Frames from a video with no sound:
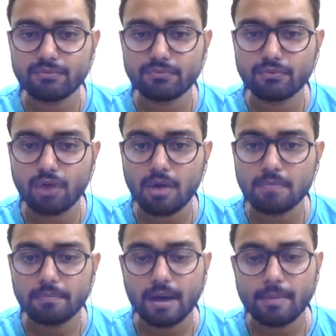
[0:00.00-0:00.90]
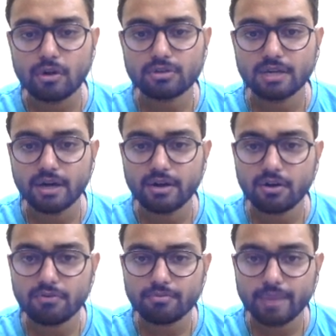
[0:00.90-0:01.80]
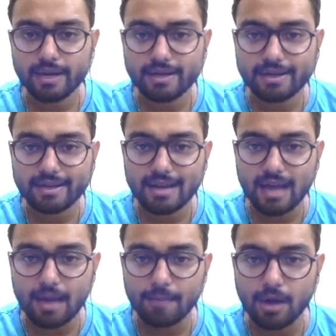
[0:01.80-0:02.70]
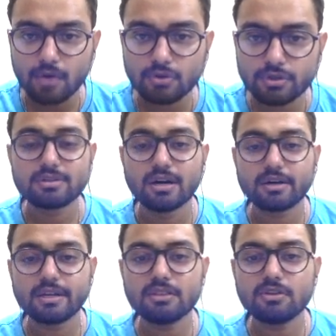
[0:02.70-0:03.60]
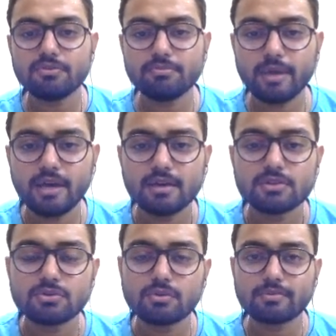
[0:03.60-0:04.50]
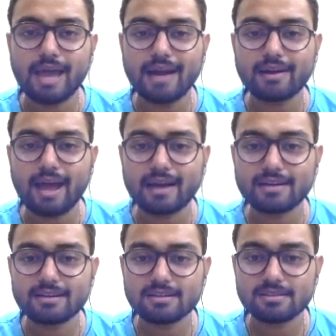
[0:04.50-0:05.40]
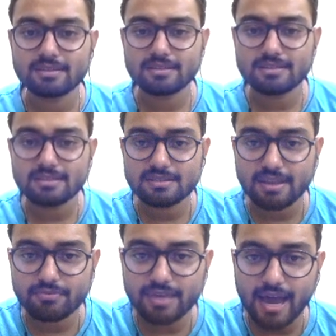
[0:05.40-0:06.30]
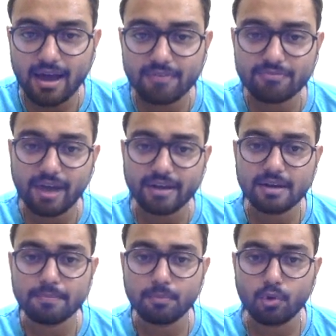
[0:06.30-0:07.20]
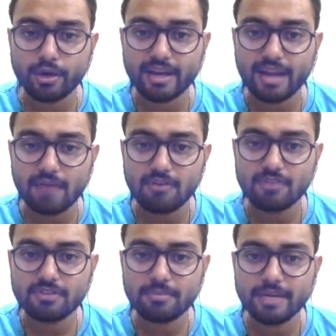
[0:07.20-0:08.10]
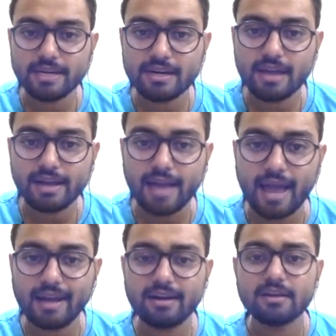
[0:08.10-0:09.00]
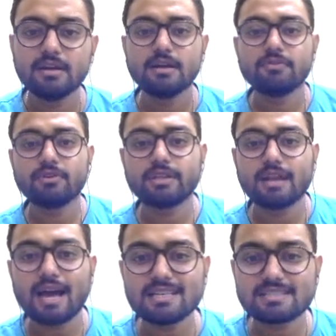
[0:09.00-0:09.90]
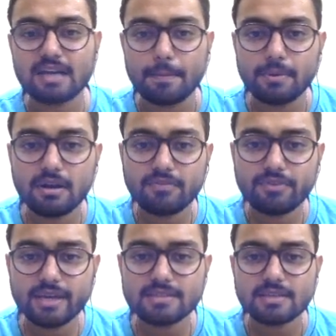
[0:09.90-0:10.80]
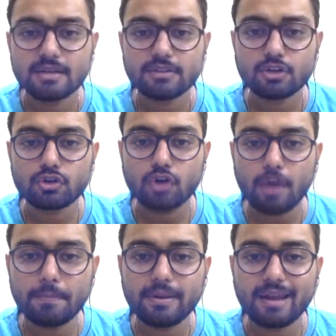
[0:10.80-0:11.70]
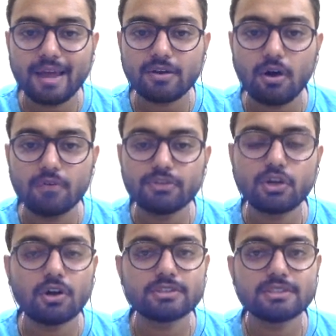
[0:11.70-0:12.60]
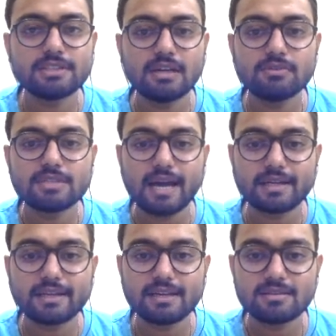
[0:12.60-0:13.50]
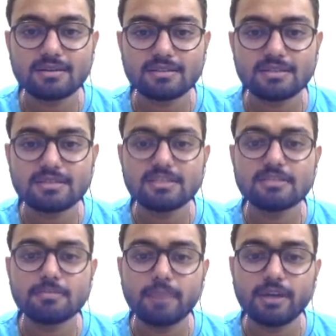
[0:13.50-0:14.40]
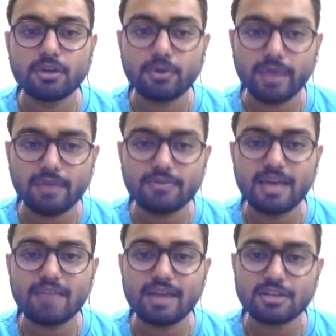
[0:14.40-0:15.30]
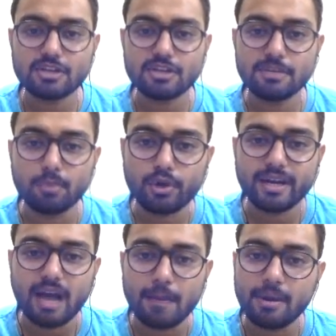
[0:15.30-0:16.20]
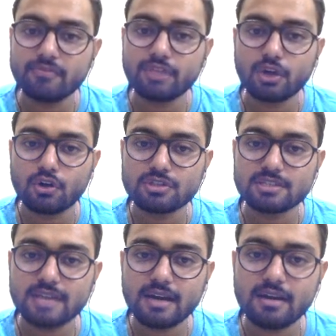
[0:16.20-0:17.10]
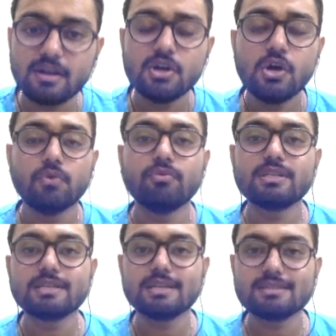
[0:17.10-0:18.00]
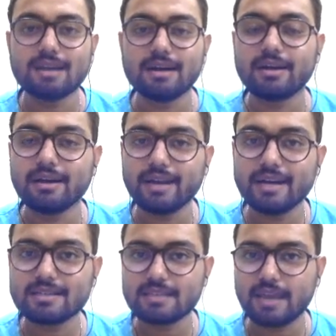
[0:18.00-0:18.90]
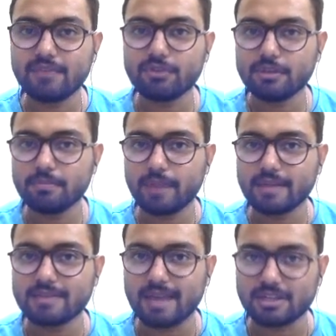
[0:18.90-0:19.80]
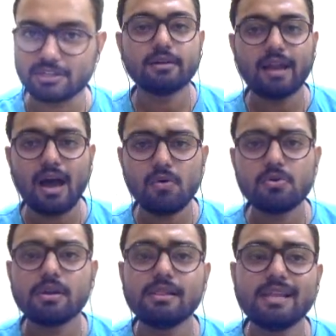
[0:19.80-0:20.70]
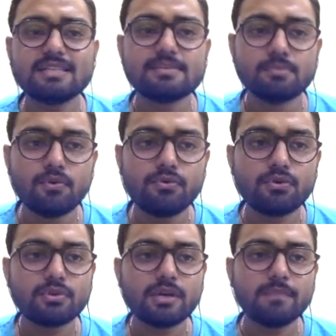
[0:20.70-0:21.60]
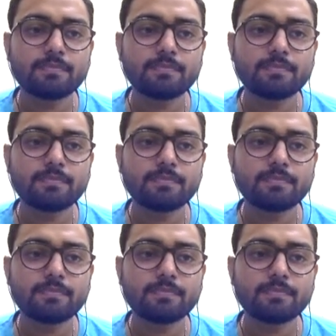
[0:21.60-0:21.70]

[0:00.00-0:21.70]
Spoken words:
from about 3rd of May till about 13th of May. So that acted as a resistance. Then we have finally broken above the median line, and for the last couple of days, the top line of the Gaussian channel was acting as a resistance. But today we have actually broken above the Gaussian channel, which is a great sign for the price action. Now let's move to the